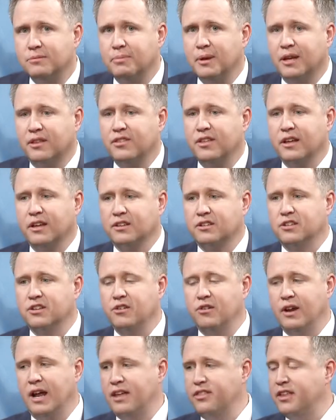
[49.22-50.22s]
big thing
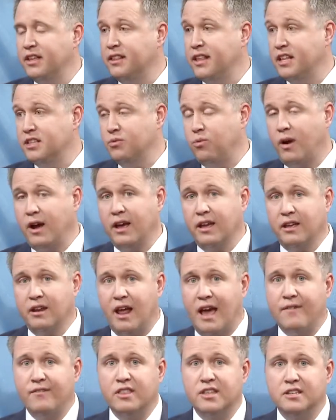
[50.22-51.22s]
too, and I think that's why
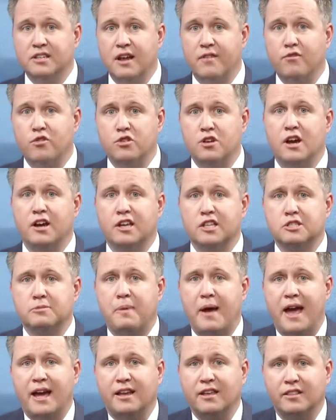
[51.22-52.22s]
having the Denver Nuggets
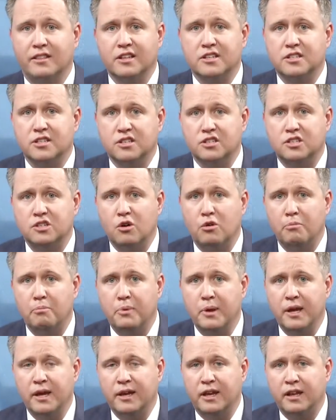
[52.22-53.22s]
backing this is so
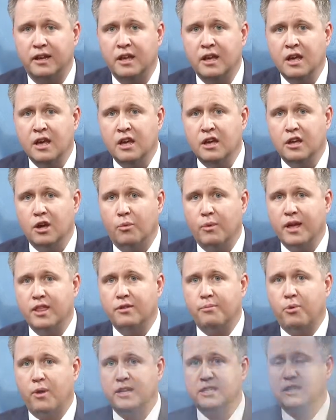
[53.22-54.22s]
big. And we had
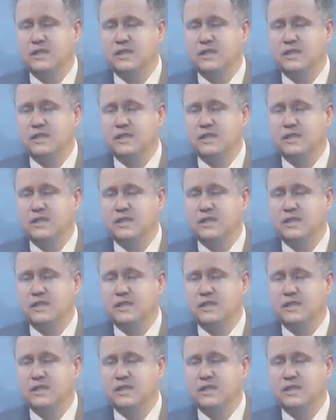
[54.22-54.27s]
the press